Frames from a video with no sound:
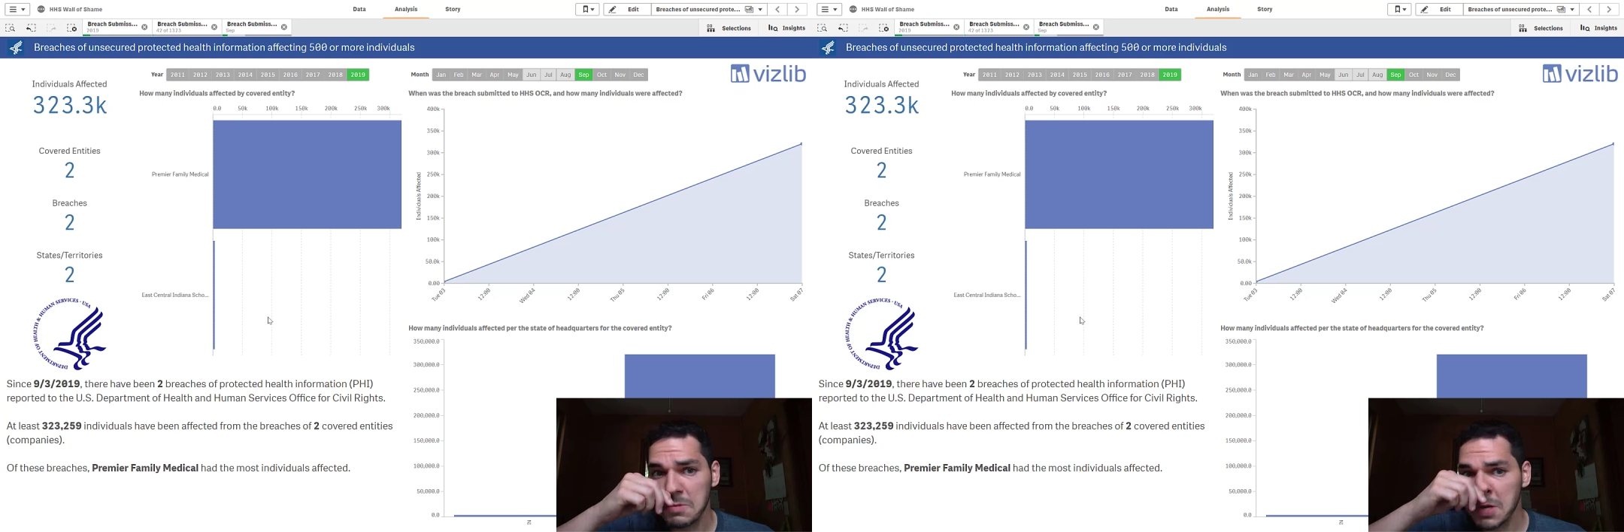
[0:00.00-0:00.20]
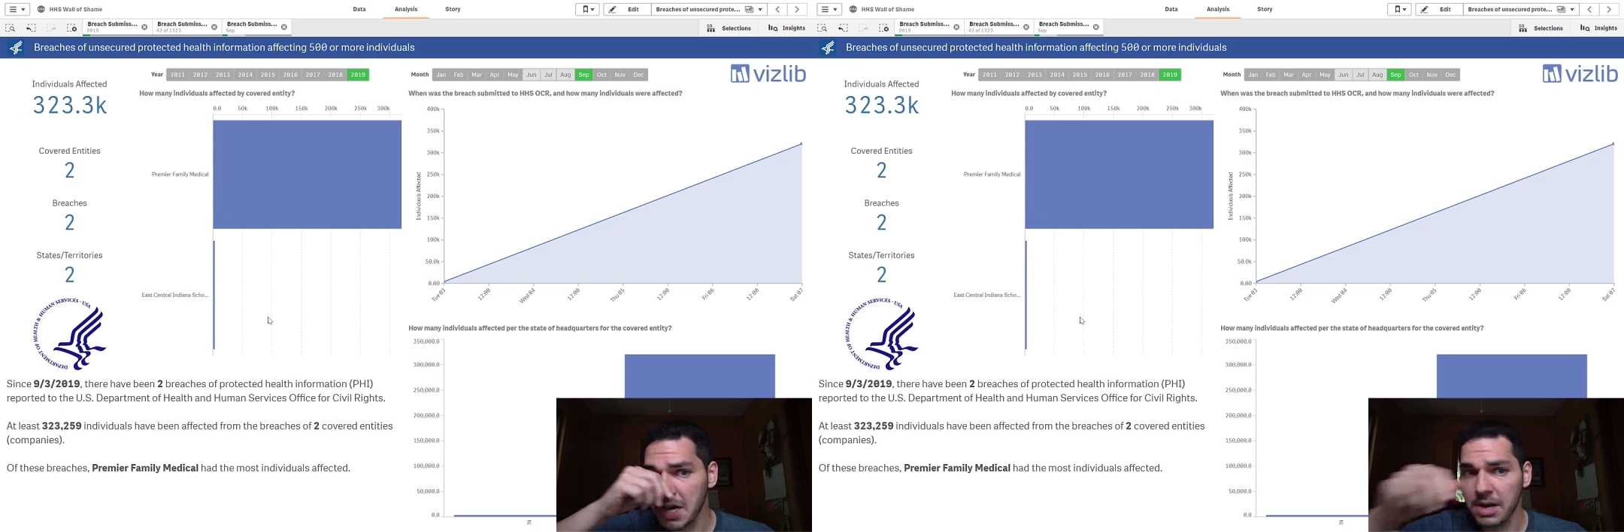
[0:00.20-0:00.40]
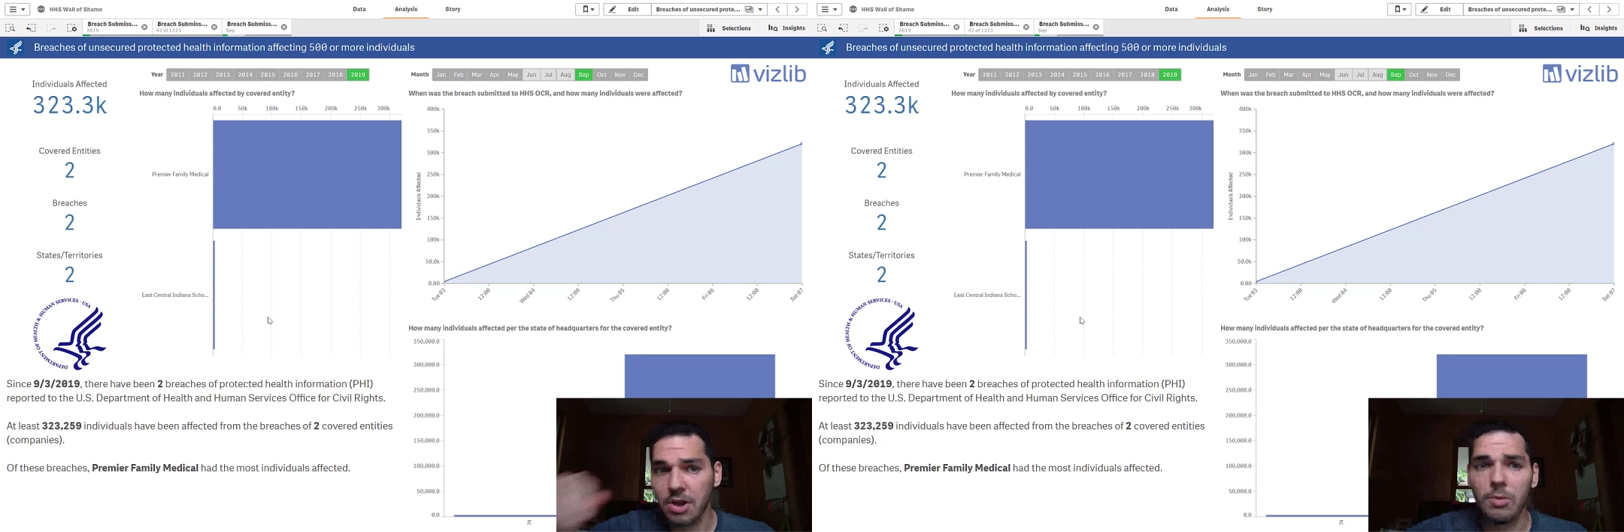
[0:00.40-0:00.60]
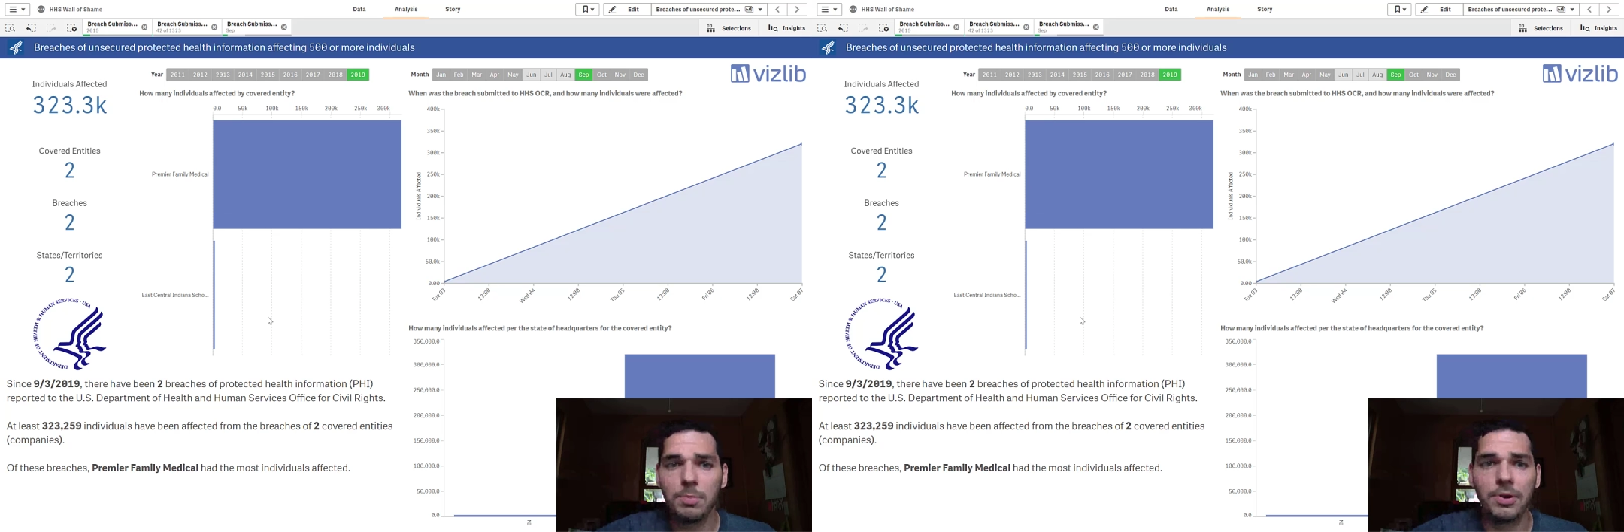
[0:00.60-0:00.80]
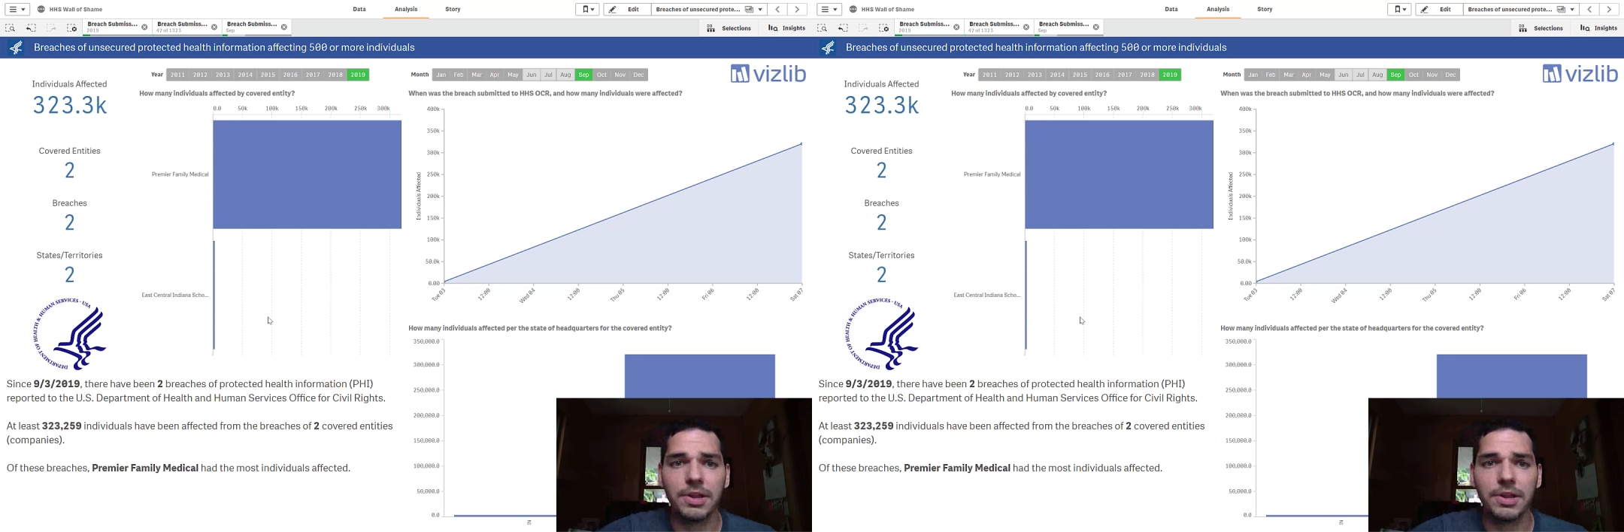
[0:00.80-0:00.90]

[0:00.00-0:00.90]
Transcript: kind of culprit